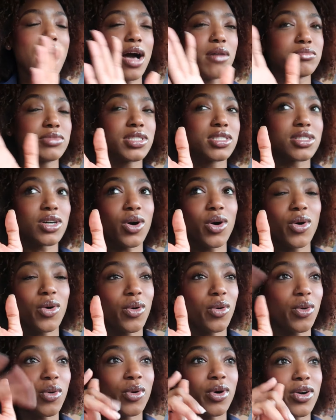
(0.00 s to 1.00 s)
I'm
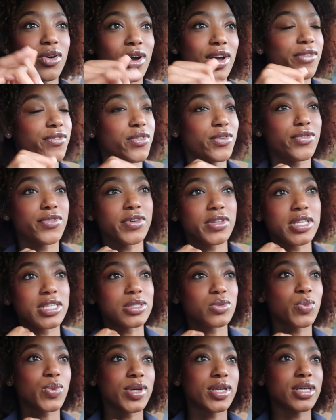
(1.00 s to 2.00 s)
so grateful for
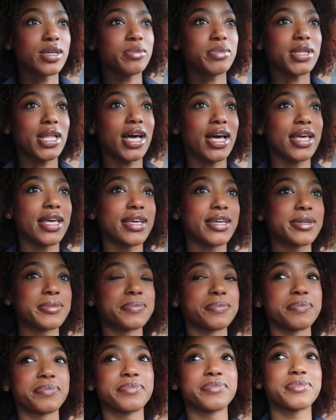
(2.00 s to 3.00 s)
this whip, like,
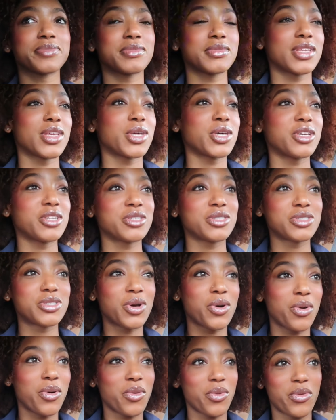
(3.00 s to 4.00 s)

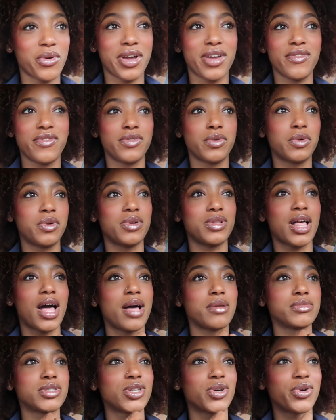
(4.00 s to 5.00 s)
so grateful.
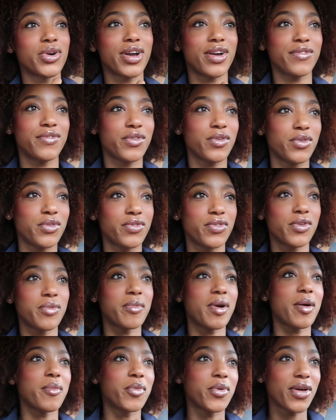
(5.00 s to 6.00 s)
I'm so grateful for
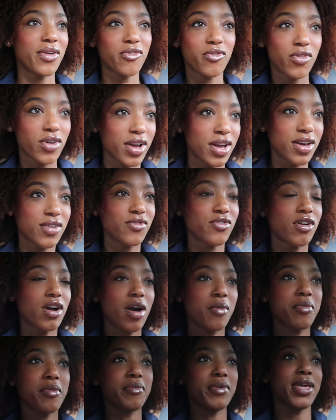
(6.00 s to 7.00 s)
my boyfriend for
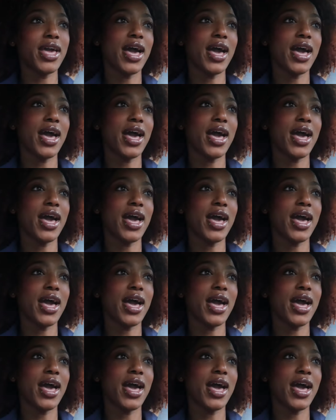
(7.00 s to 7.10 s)
helping